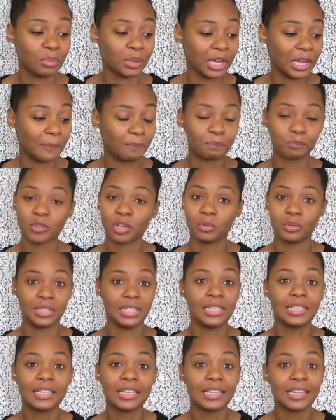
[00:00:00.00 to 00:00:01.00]
But
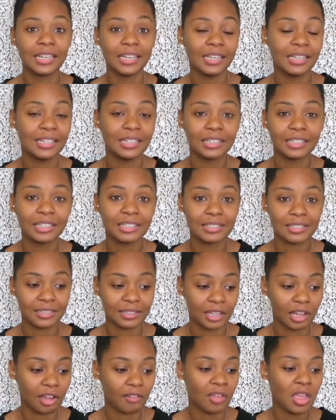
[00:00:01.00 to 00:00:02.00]
didn't get any of the good
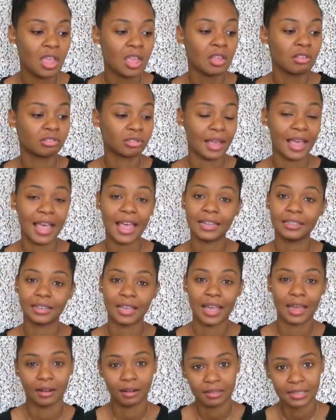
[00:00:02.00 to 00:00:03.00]
stuff, so I had to
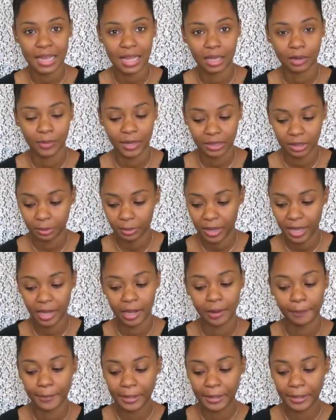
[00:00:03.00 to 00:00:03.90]
kind of tolerate the pain.